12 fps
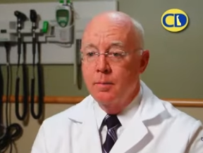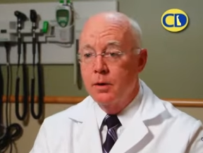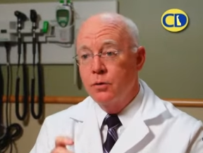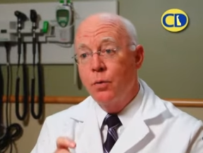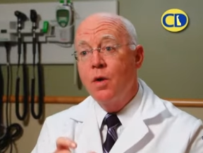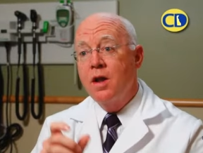but
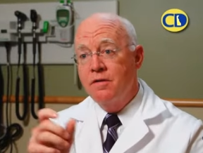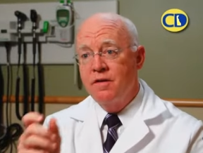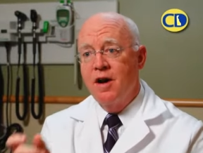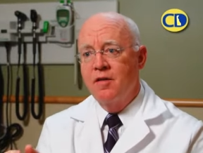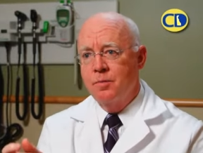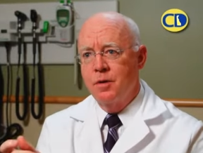
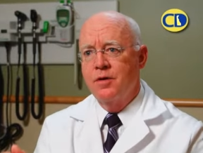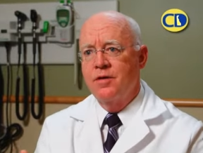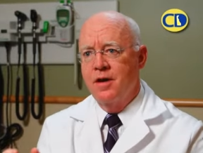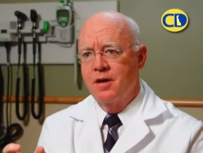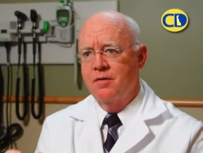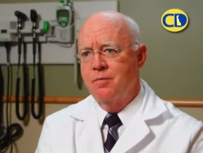
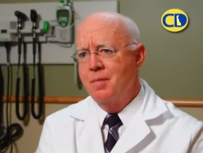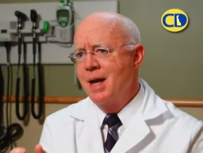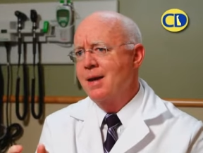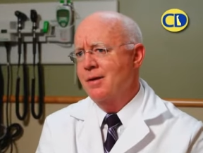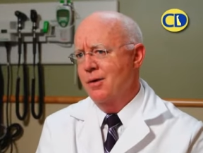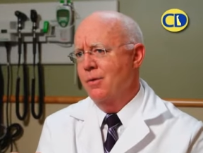25% of
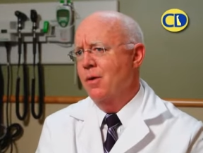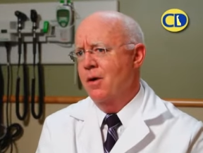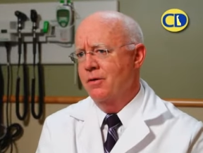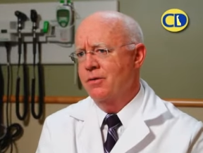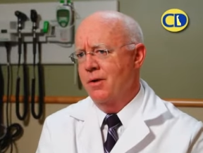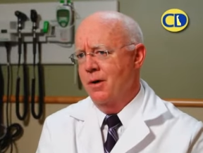men do
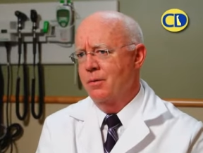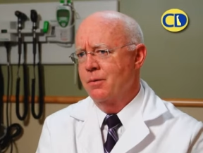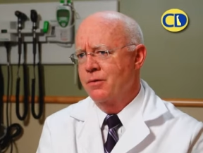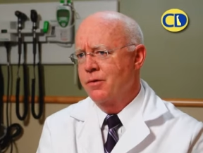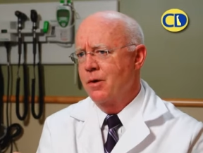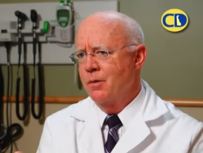also.
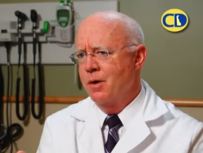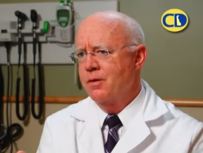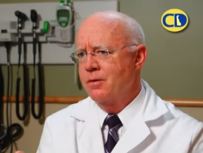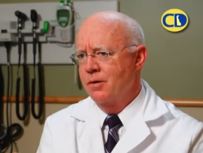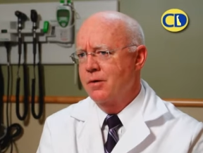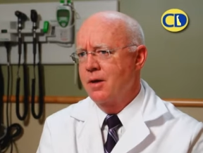So
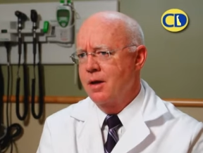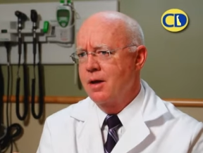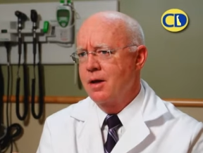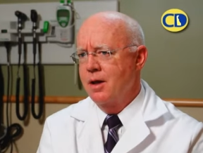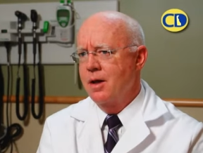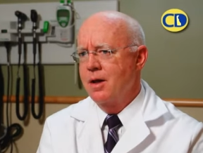it
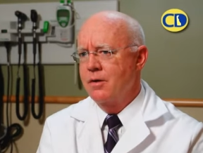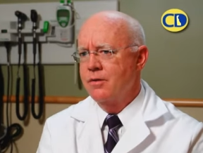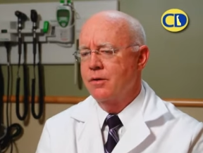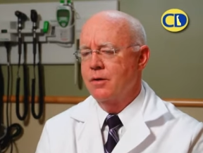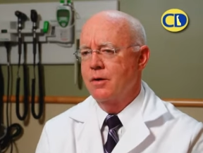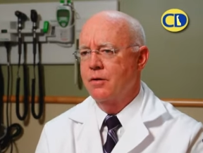is
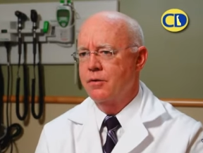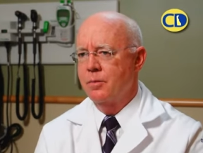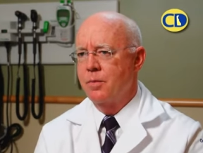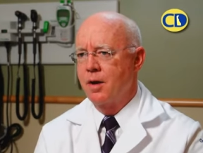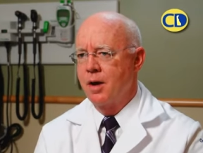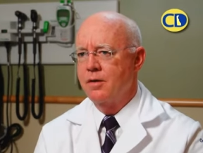a little
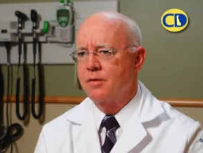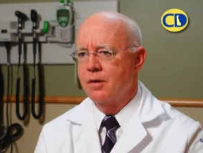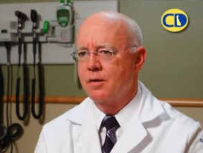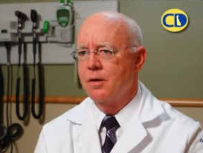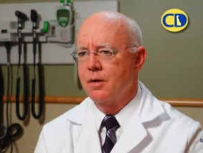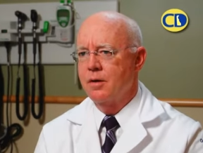
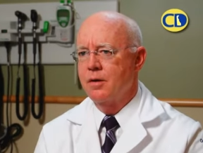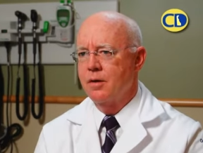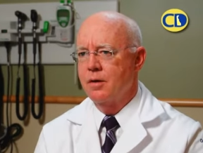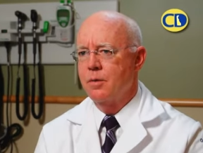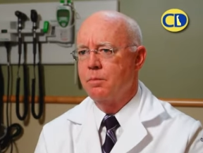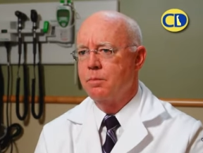surprising,
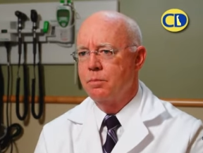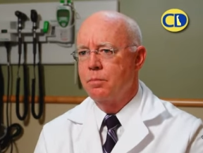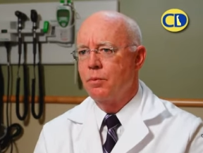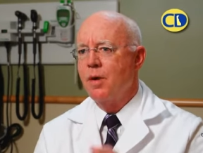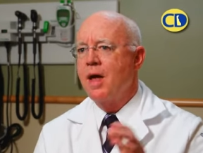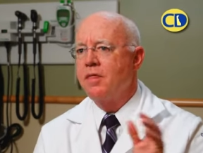the
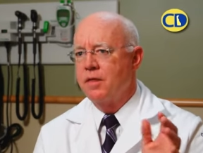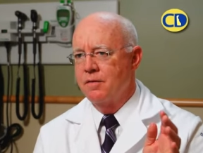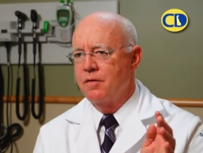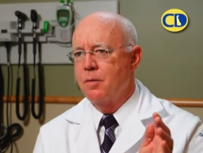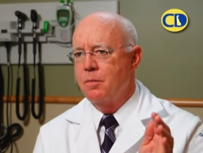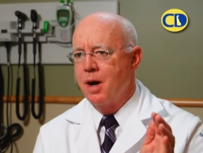breadth
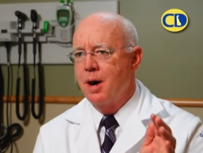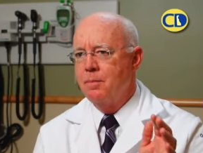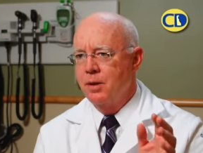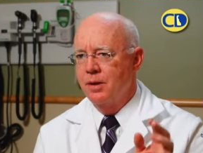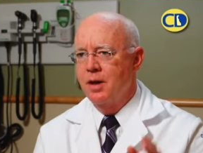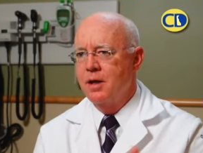of the
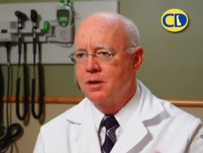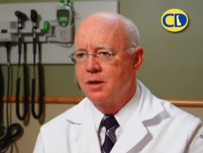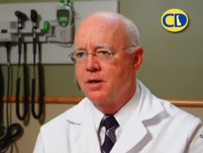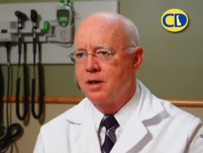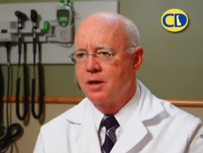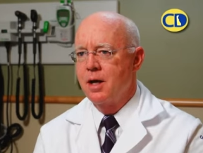
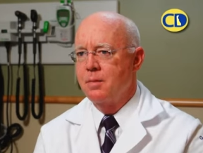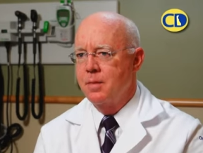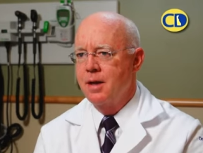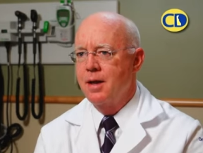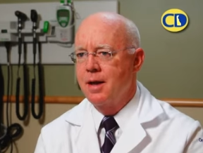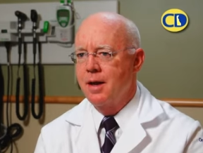population that can
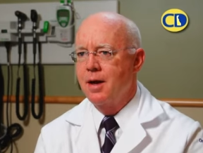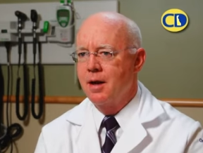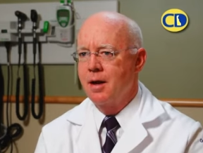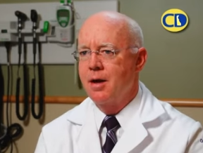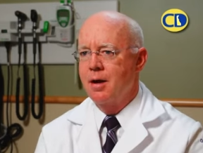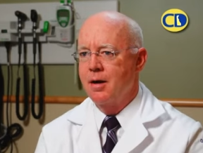be
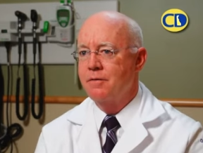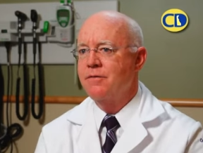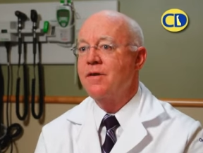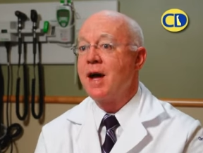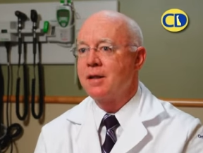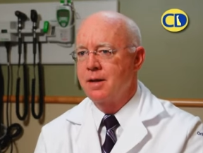
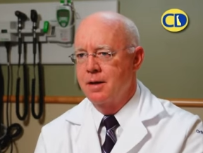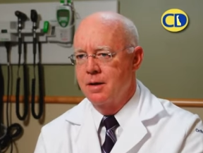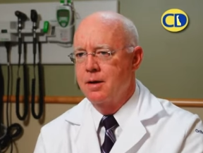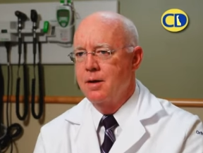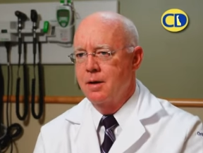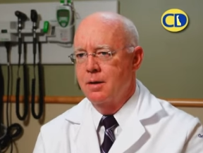affected
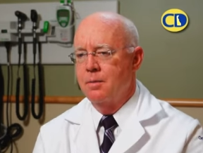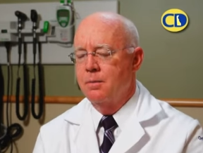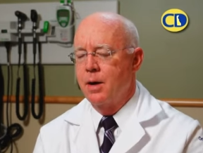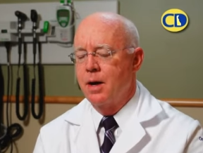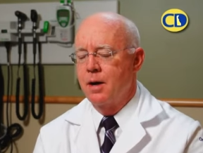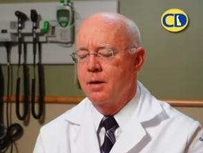
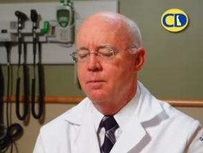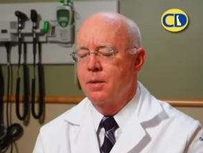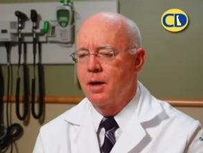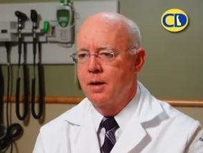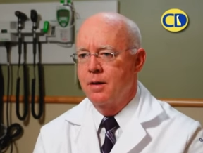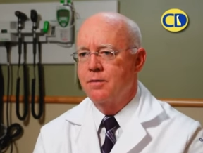
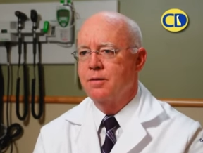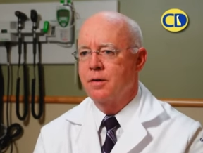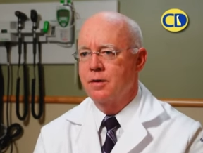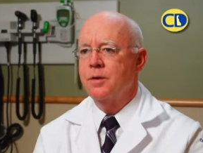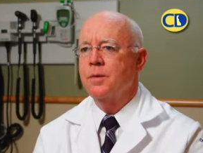by this issue.